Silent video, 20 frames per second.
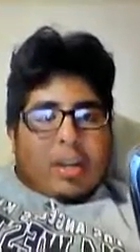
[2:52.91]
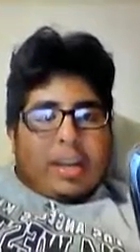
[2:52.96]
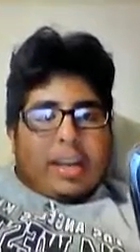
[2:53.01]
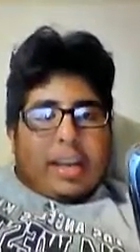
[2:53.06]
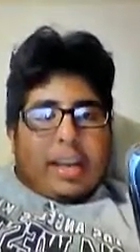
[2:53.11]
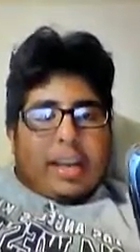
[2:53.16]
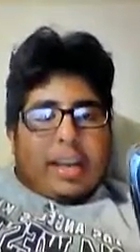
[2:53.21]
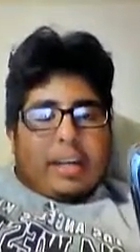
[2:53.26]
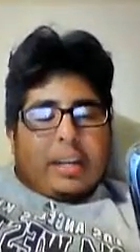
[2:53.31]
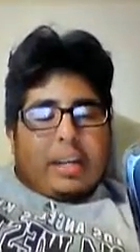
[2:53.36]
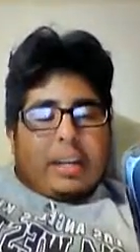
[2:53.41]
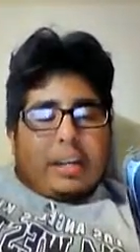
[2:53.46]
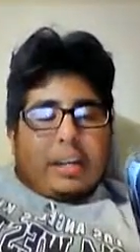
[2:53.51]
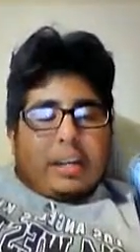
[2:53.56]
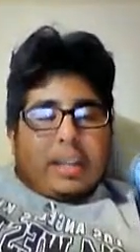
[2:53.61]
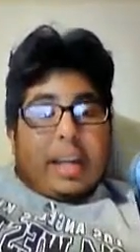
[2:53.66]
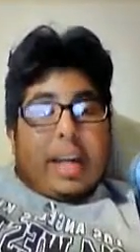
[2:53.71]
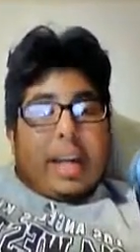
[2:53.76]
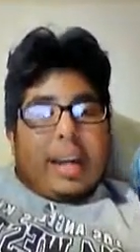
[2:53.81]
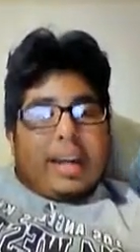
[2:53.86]
They had a,
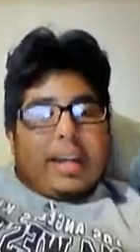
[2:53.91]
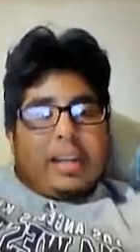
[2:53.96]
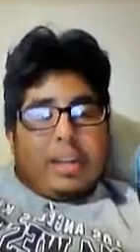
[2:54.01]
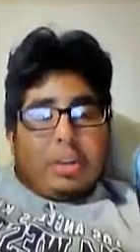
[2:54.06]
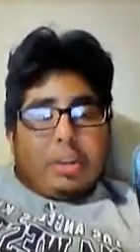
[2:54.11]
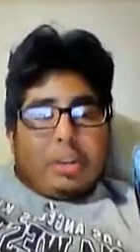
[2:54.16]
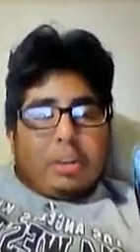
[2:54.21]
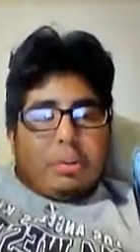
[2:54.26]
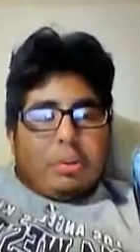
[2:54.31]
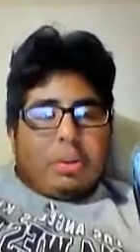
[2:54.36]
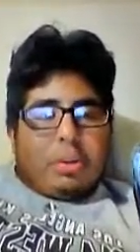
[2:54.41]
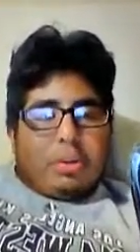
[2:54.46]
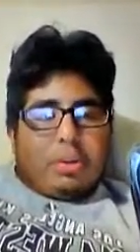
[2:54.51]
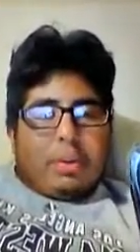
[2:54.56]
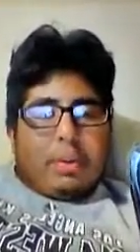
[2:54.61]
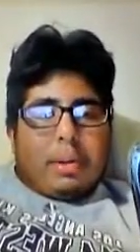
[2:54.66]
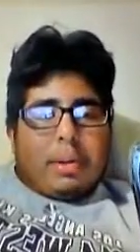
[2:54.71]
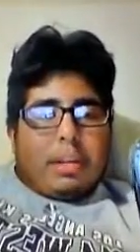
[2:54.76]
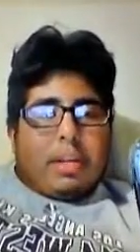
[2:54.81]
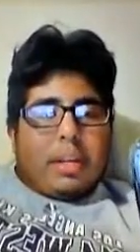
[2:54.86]
they had it on YouTube, so
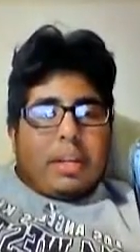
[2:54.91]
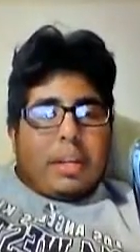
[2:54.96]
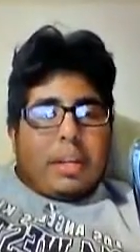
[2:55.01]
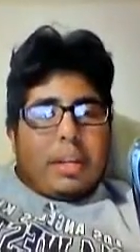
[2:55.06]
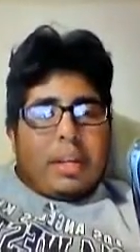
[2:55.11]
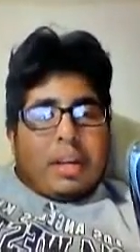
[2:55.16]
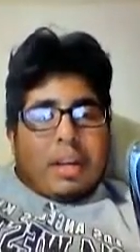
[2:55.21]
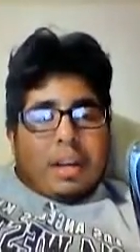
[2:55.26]
it's pretty good.